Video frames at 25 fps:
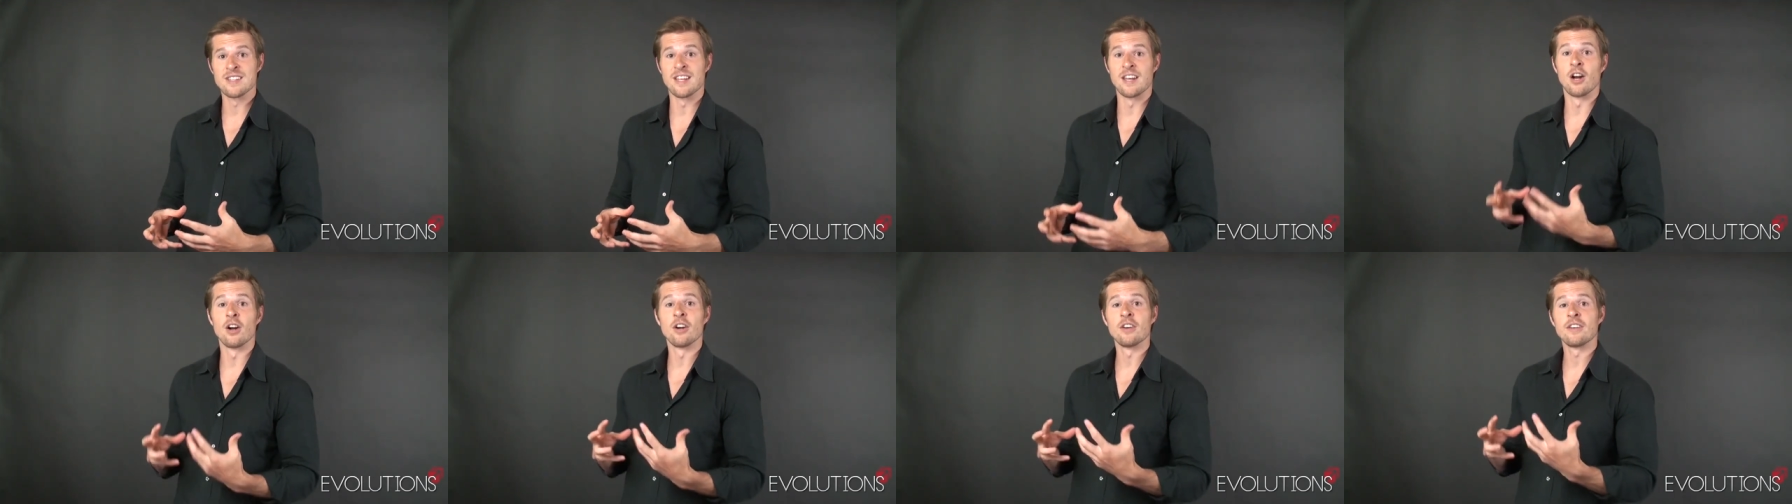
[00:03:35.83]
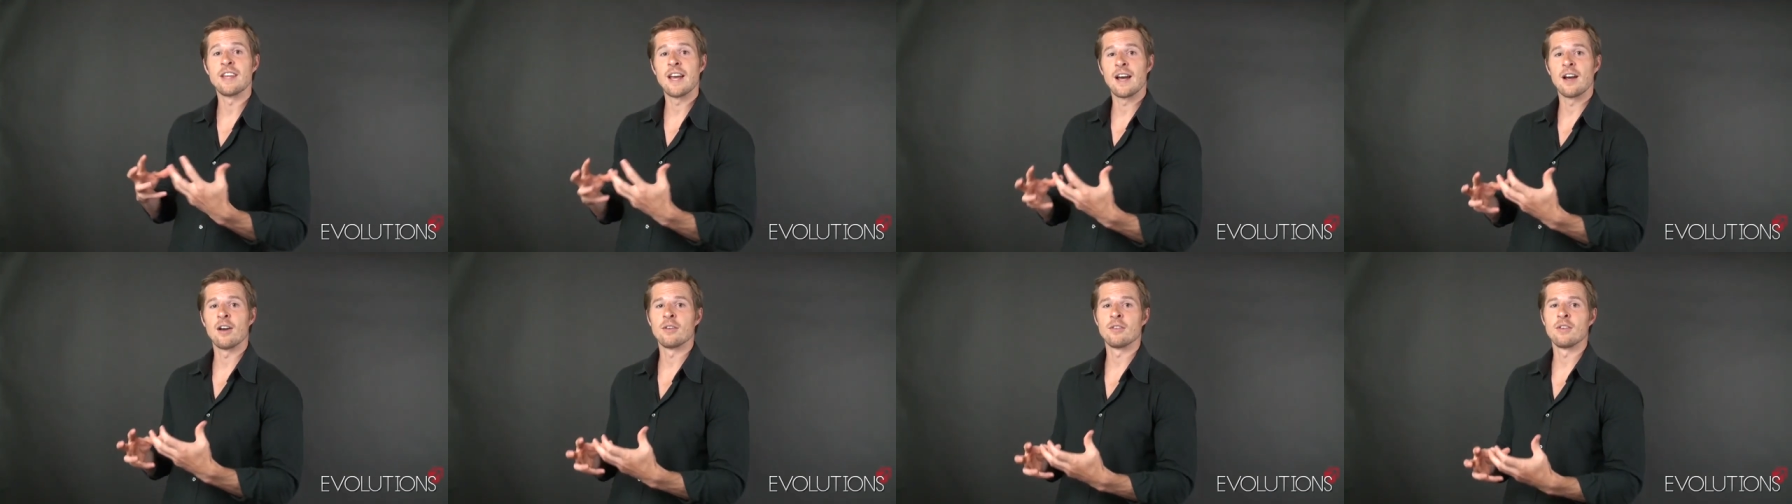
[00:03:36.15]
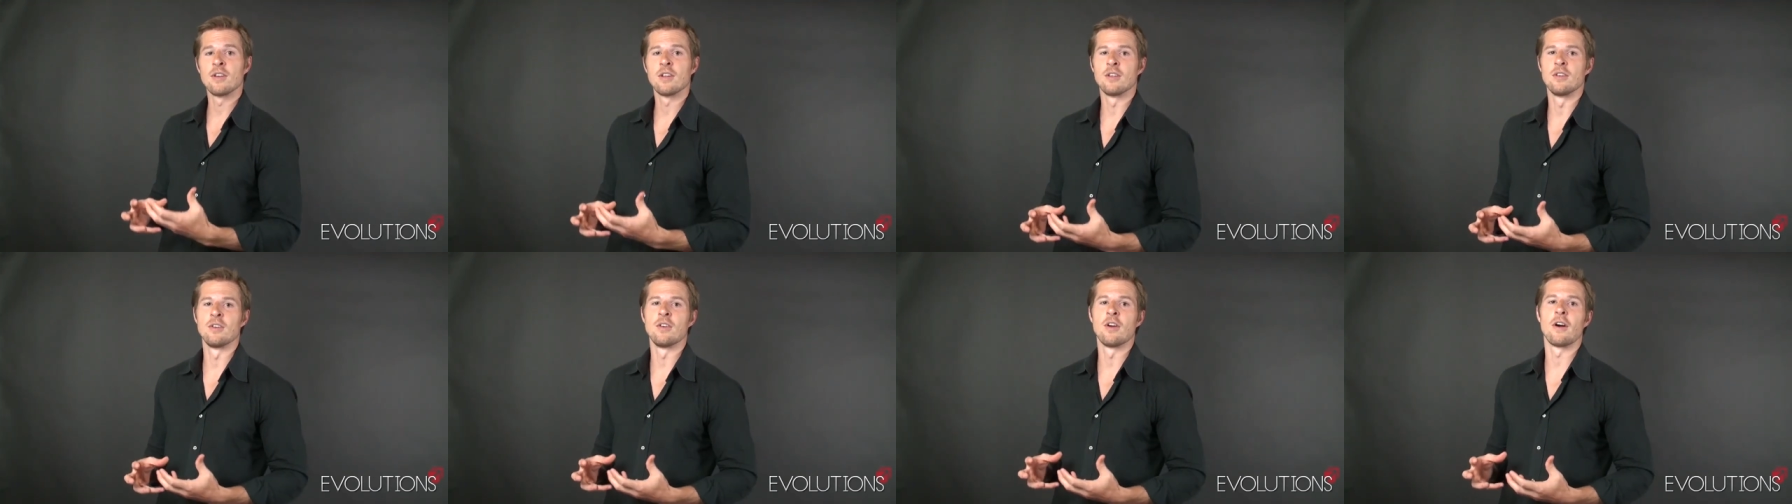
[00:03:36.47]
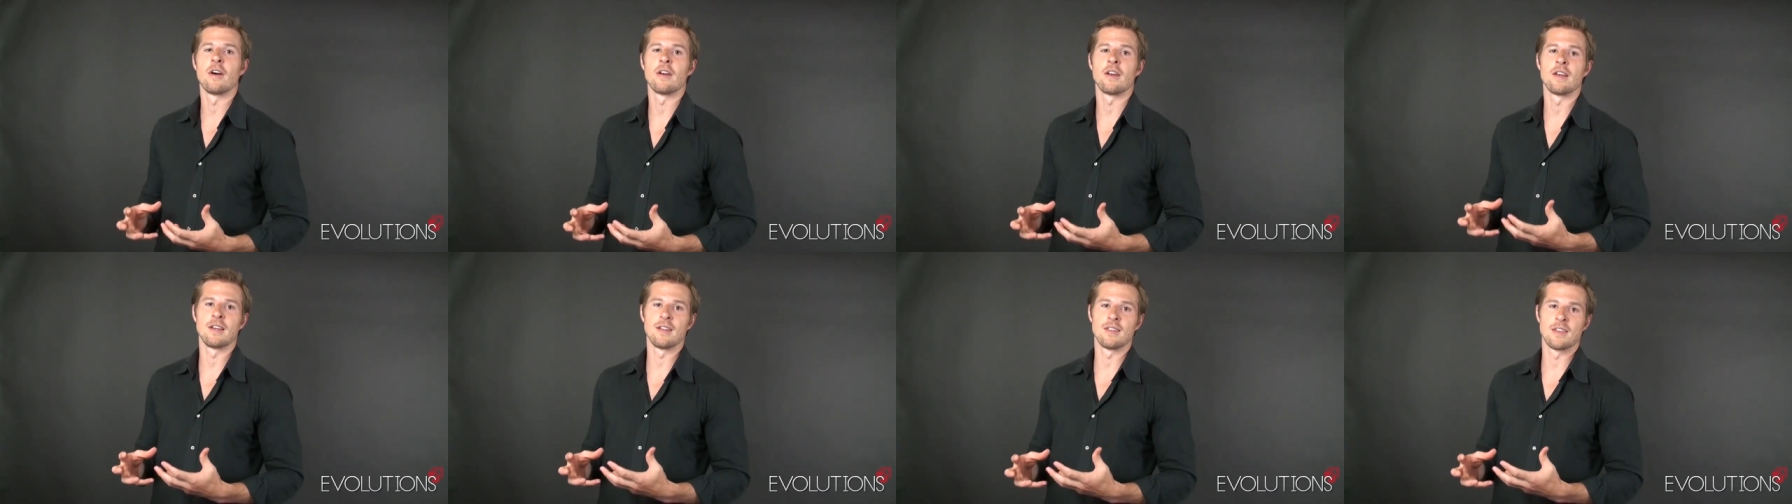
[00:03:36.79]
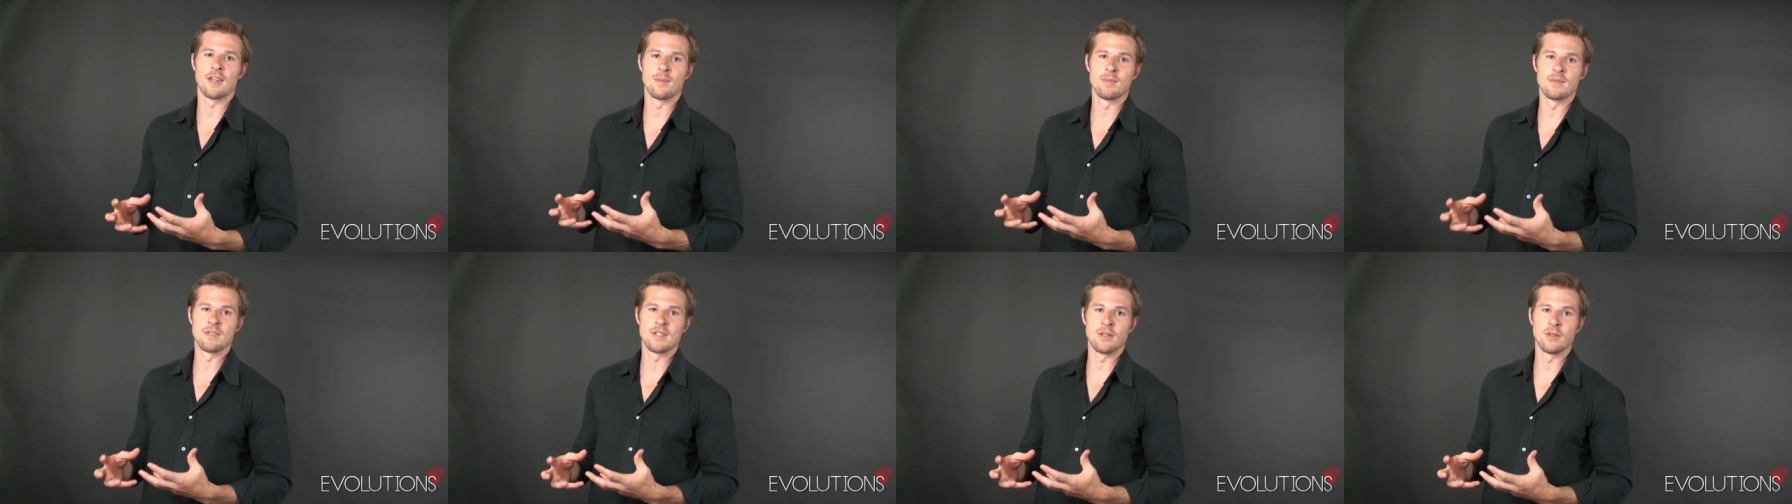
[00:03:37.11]
that aren't down, you know how to get
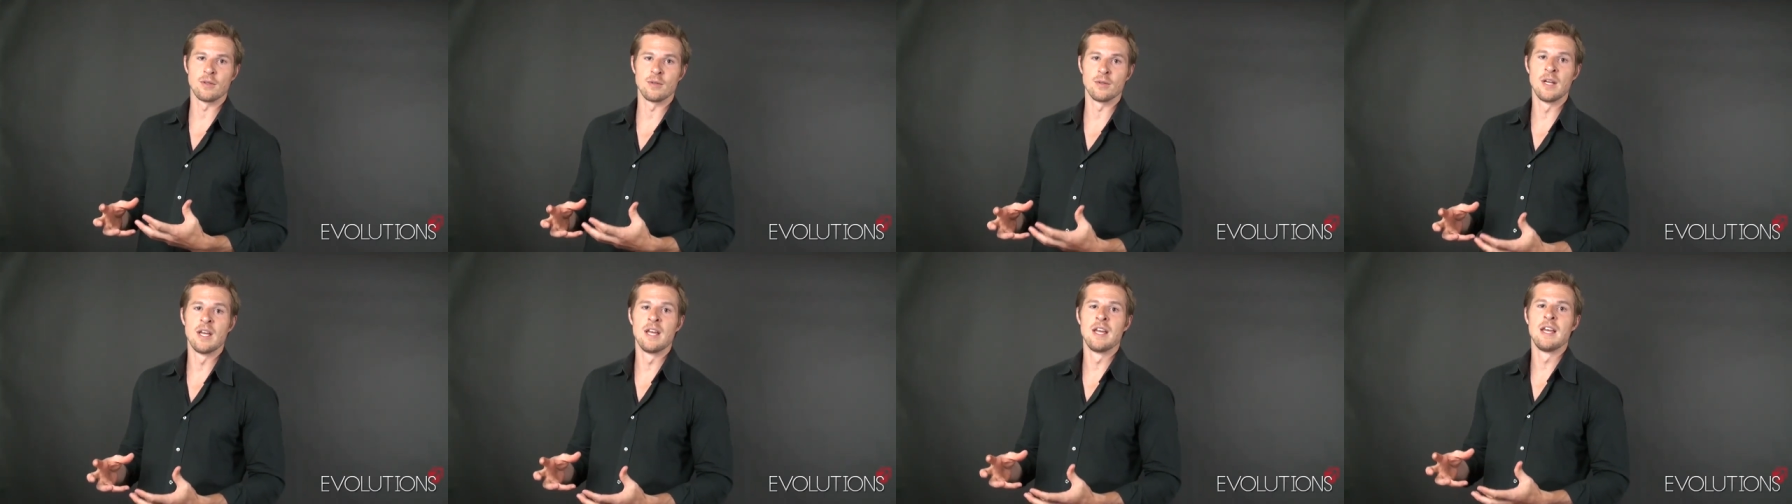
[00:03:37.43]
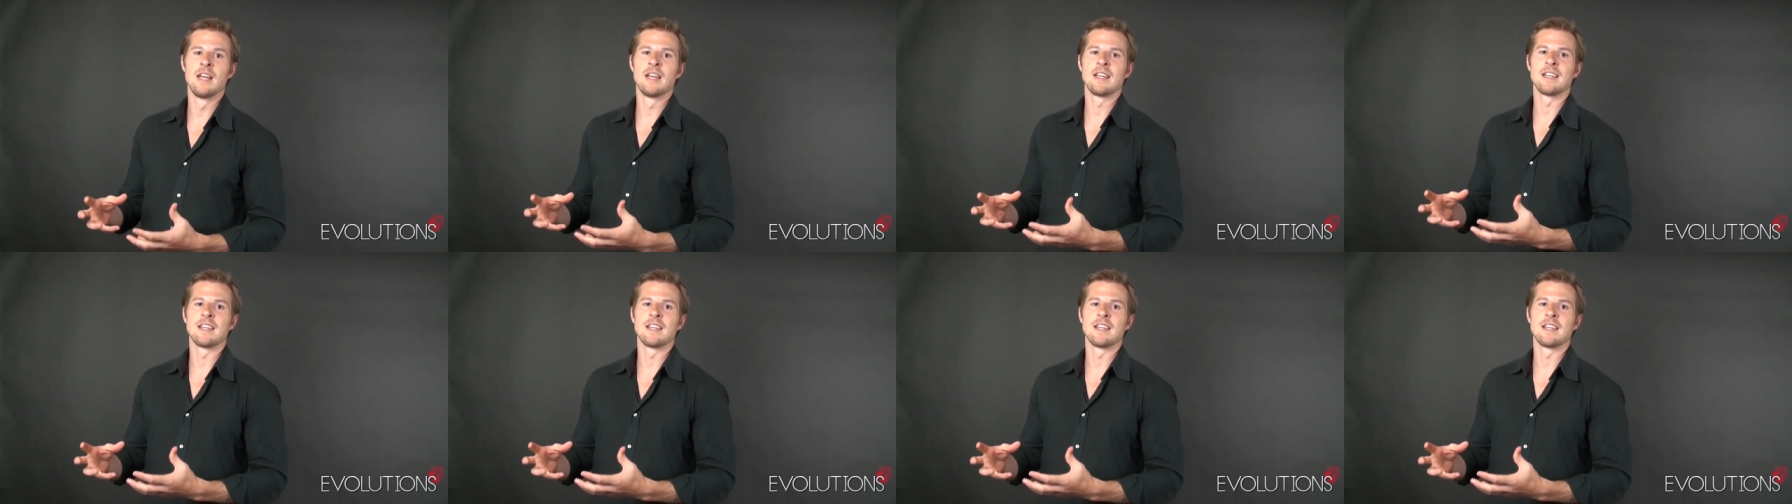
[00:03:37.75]
them to,